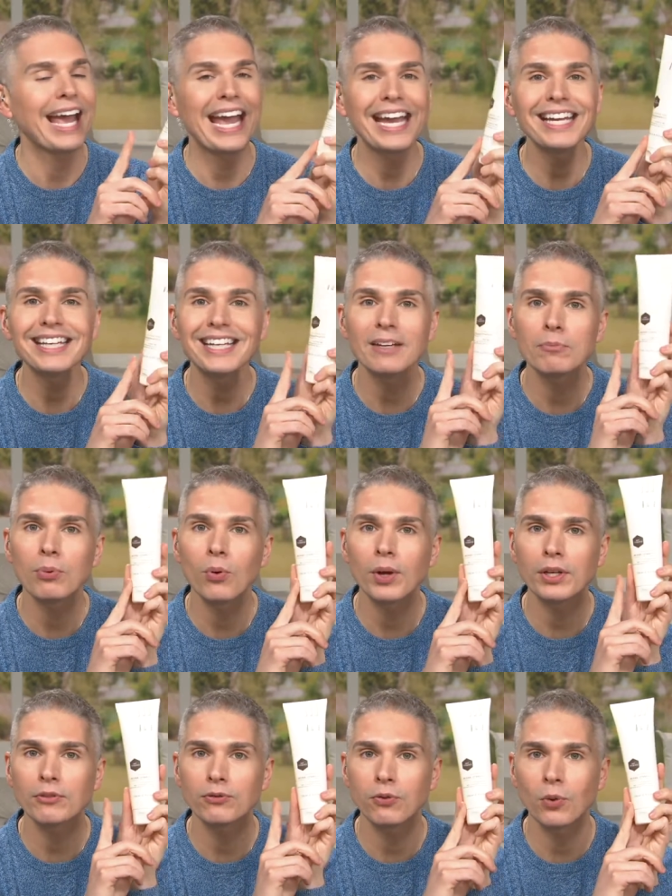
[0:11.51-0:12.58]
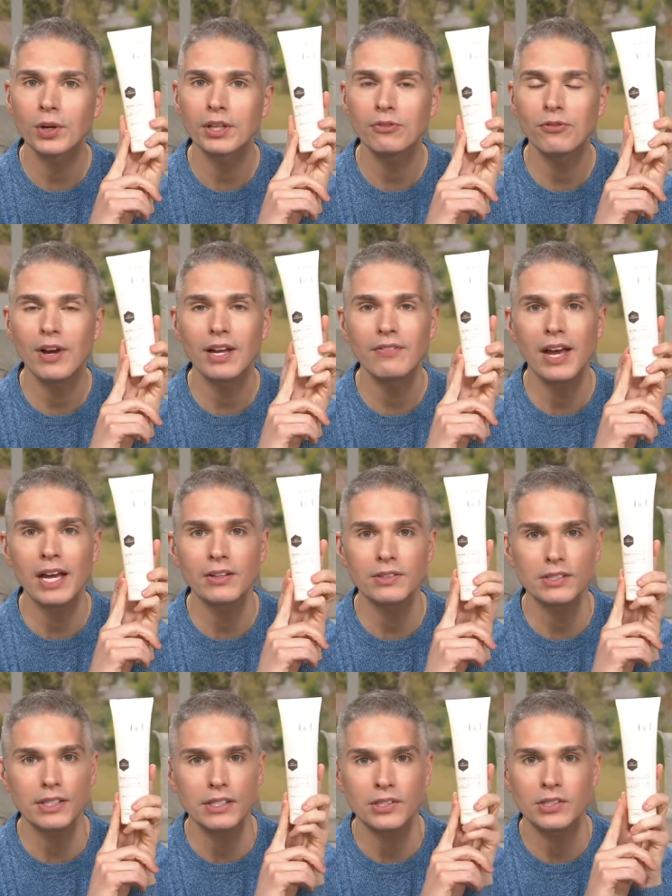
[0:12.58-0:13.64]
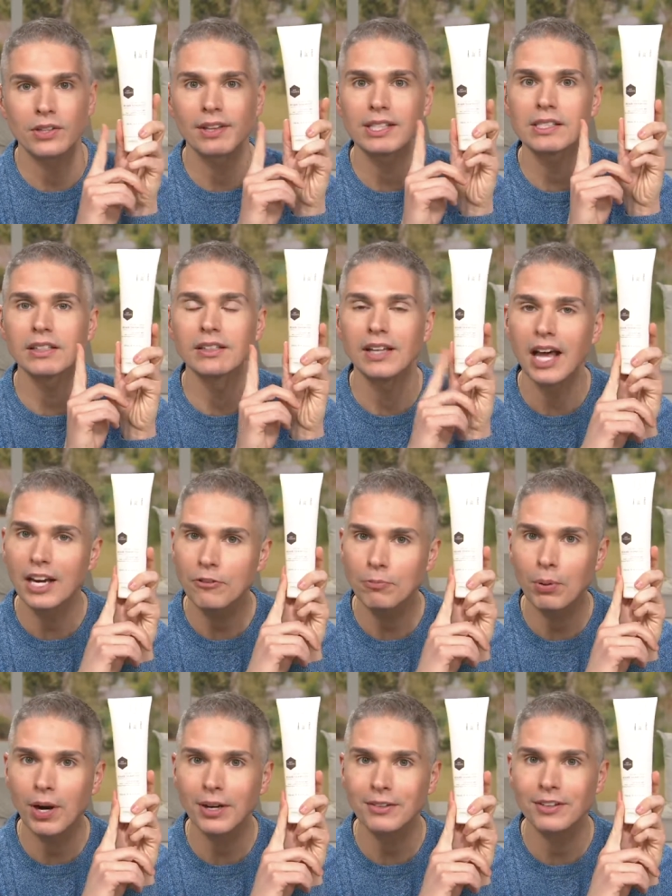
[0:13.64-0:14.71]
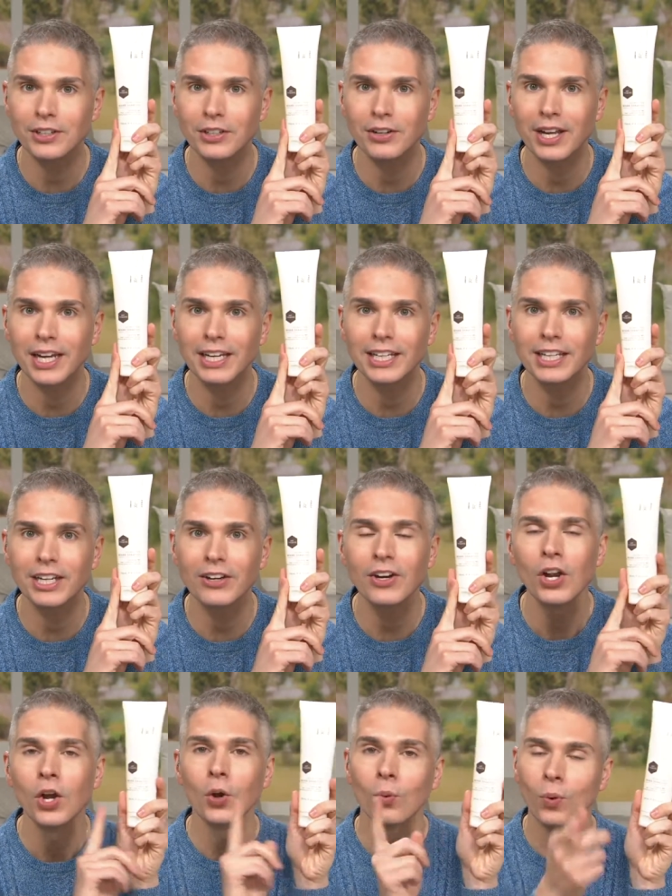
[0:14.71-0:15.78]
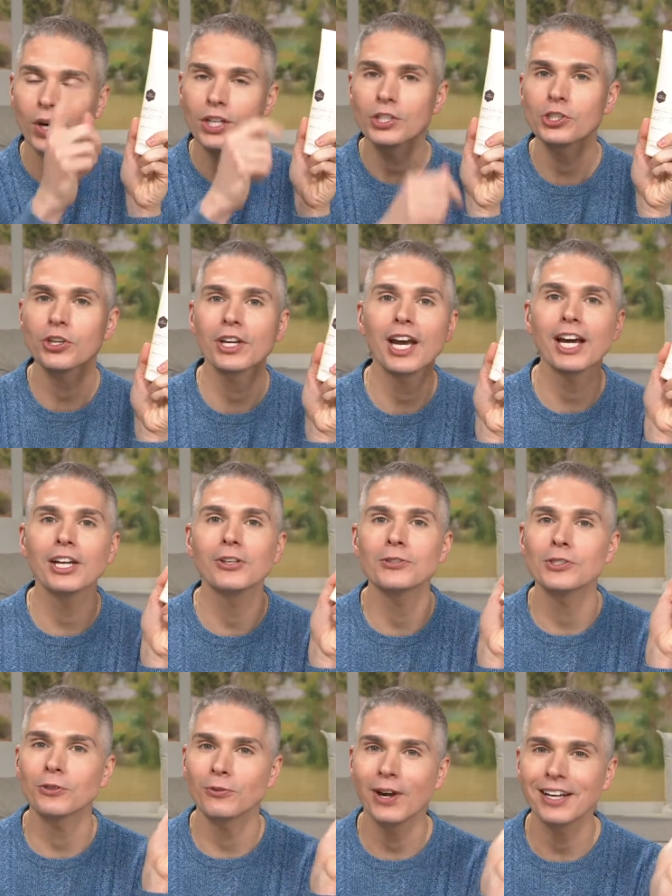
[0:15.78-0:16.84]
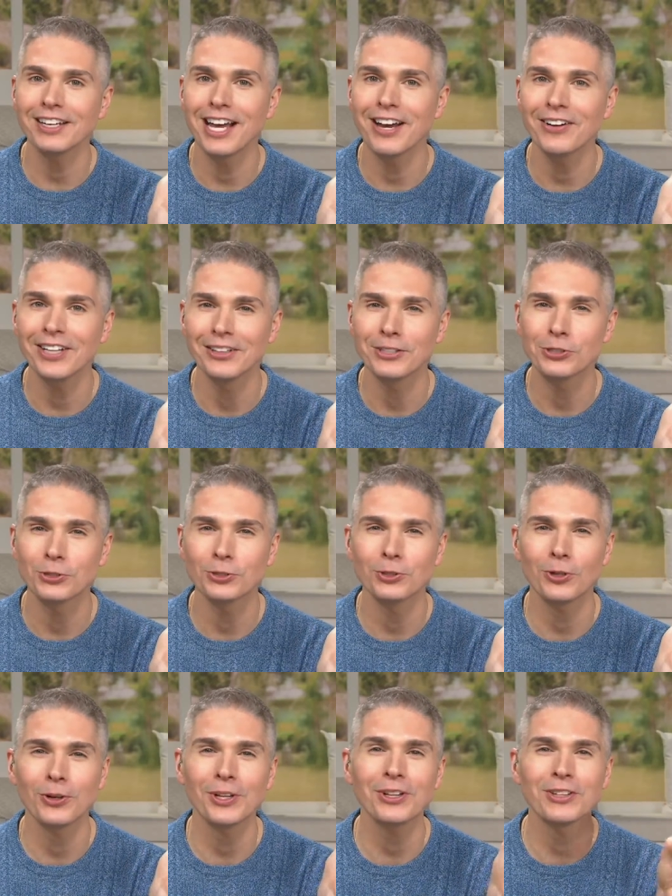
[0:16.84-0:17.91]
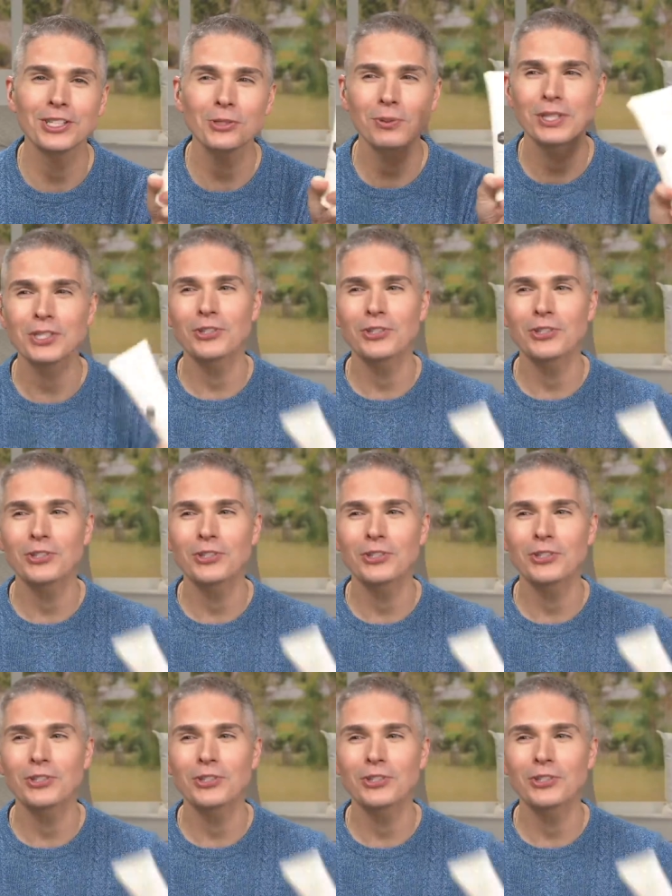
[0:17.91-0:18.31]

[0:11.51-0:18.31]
8.45 ounces. So that's a lot of product that you're getting here. We're gonna show you how to use it right now in this tutorial. This one